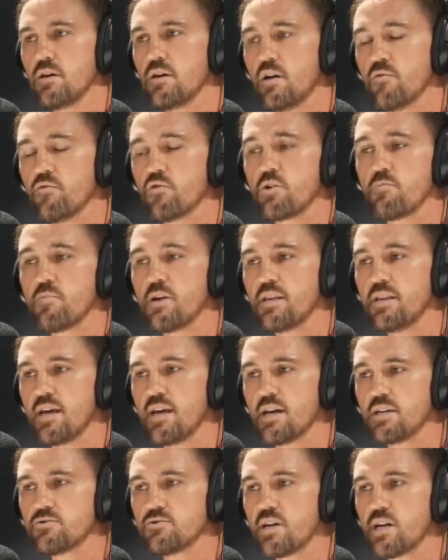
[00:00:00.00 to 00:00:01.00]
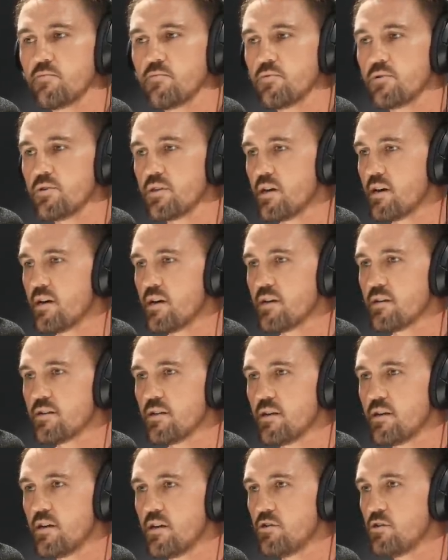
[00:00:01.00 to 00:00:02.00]
I've already been down and trade with, uh,
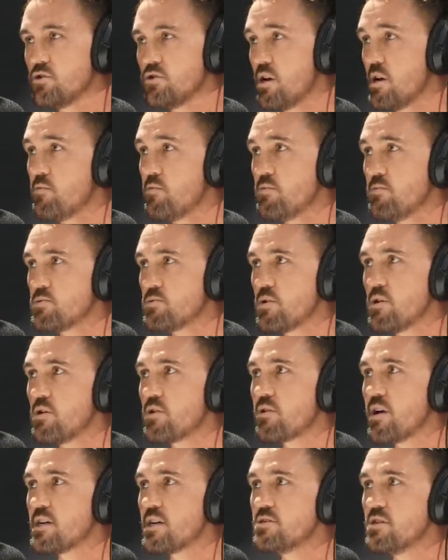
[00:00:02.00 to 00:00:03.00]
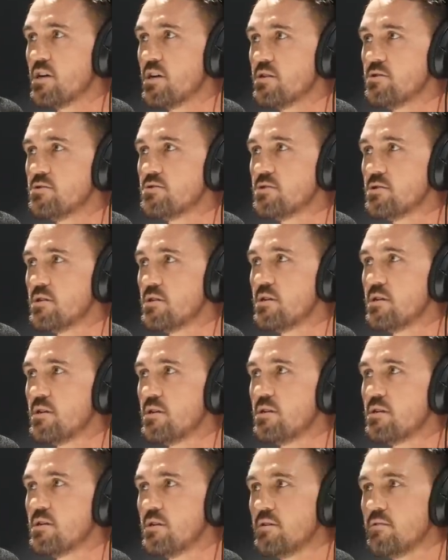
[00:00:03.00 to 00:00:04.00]
I know you train with him as well, Craig Jones.
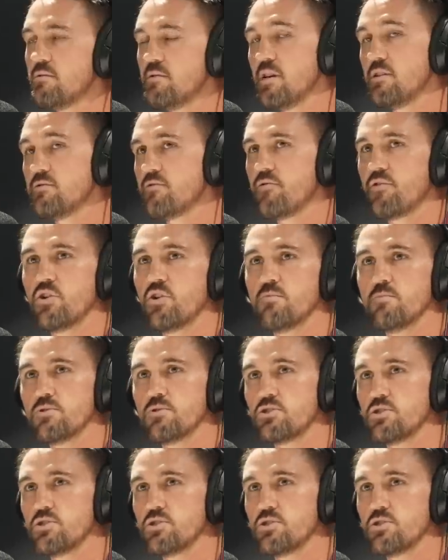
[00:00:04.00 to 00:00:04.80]
he's a phenomenal